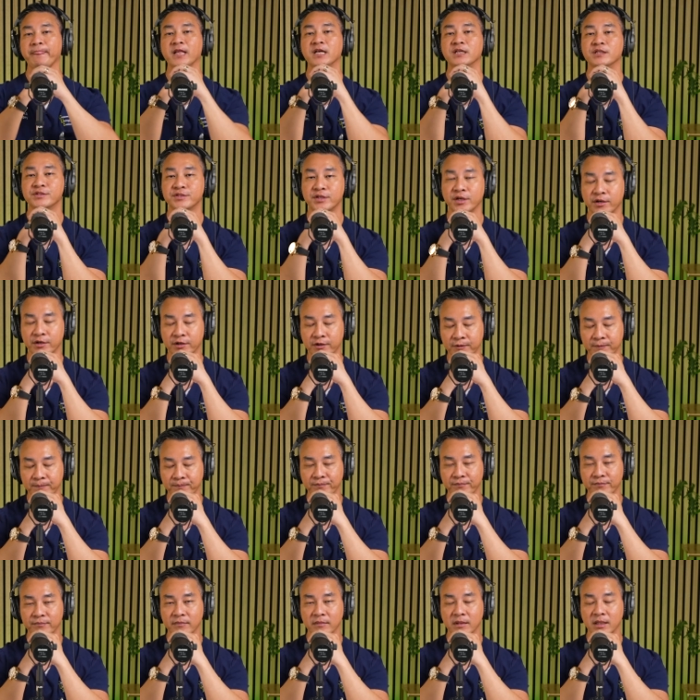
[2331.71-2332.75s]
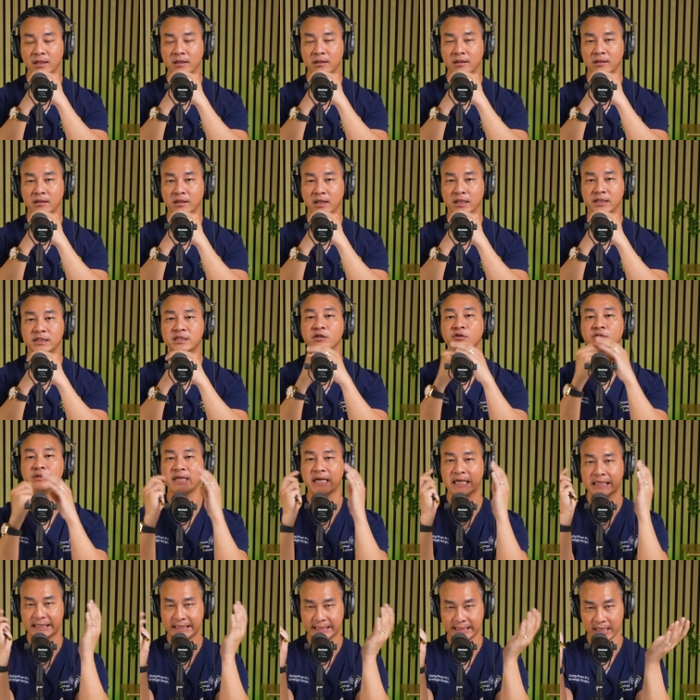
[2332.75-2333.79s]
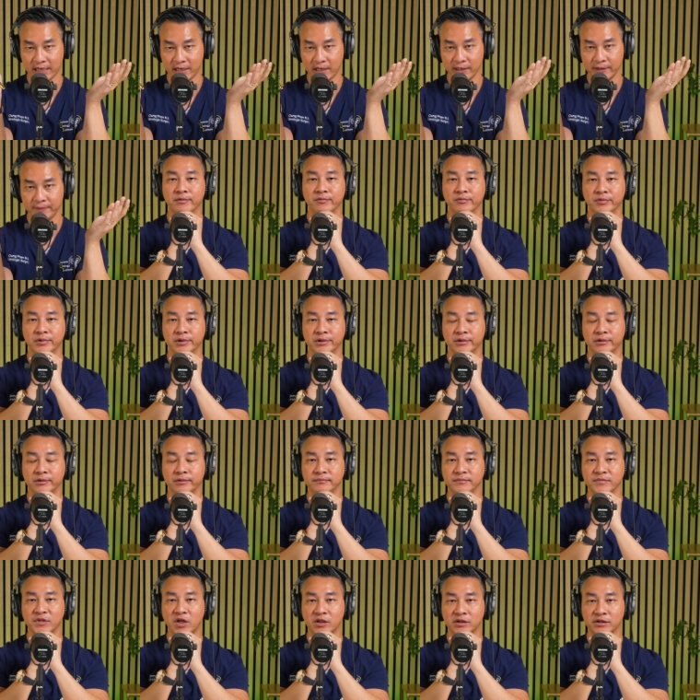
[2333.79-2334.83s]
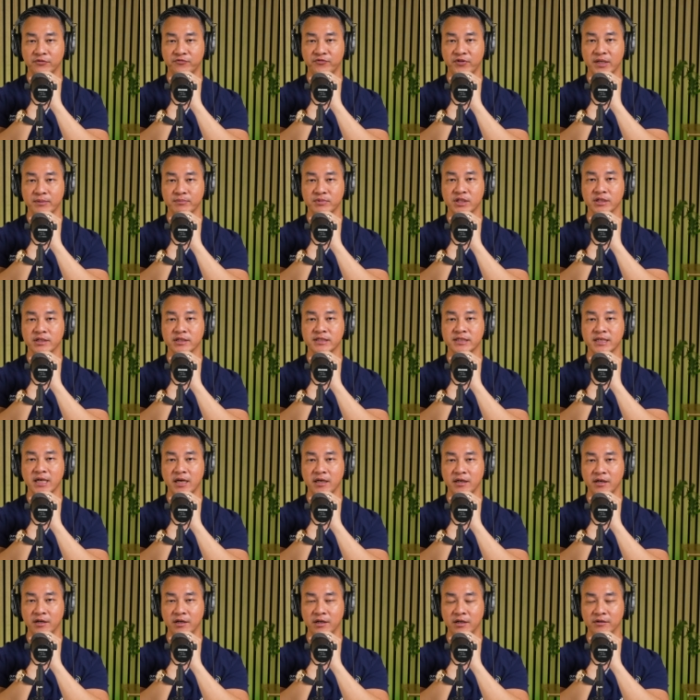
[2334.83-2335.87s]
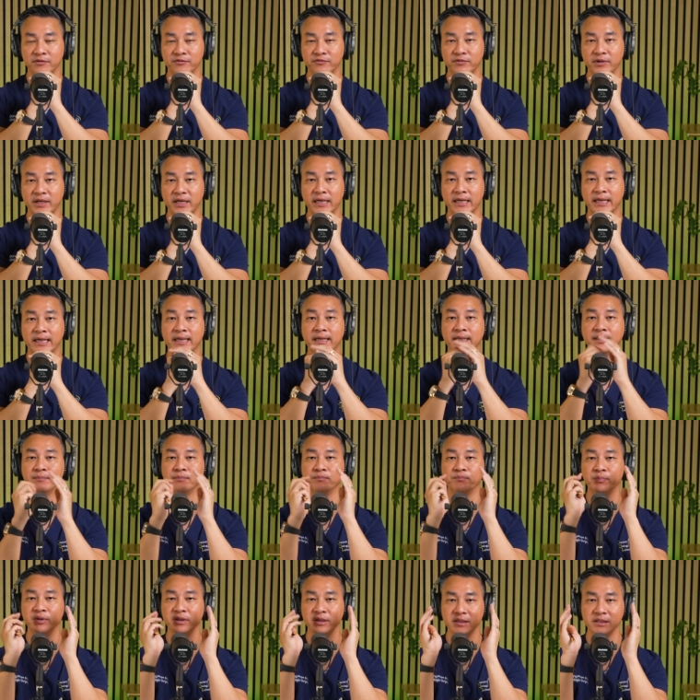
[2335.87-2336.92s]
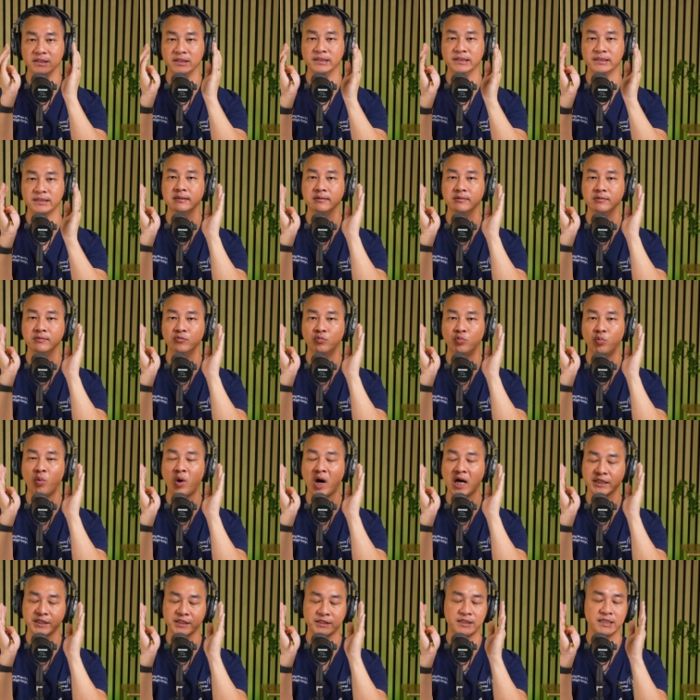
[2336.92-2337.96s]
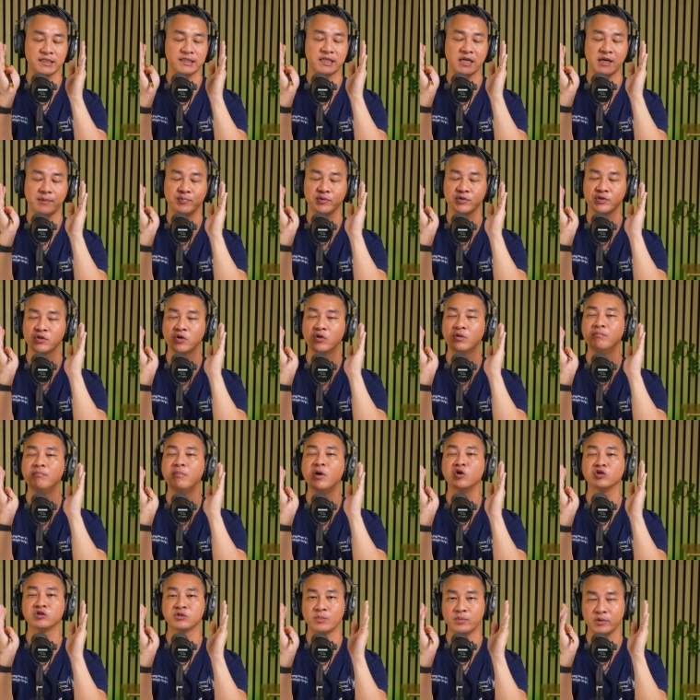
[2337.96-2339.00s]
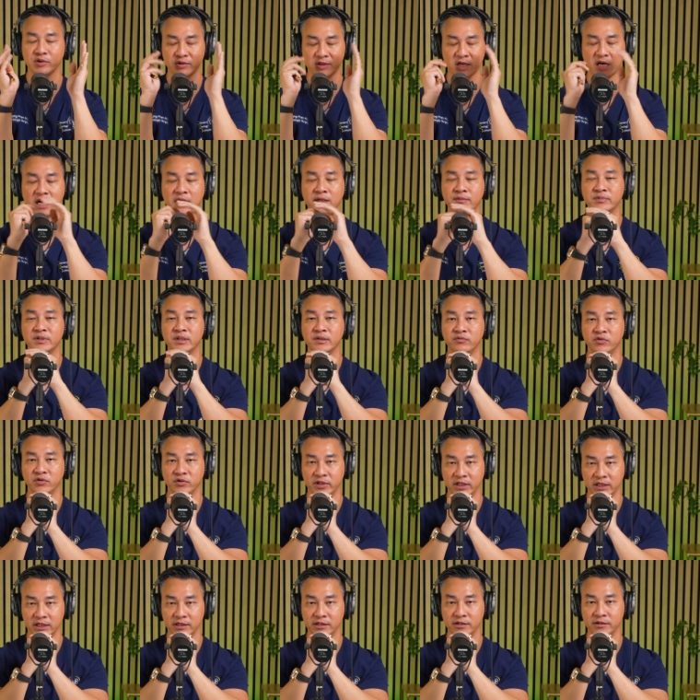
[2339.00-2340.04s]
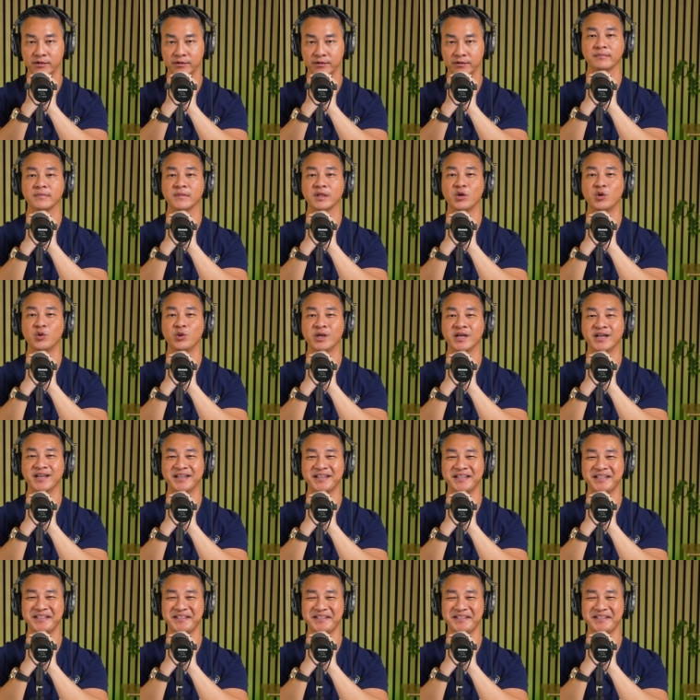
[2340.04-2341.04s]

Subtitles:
So until next time, Dr. Pham's going to sign off, and please watch this episode multiple times if you need to. Okay?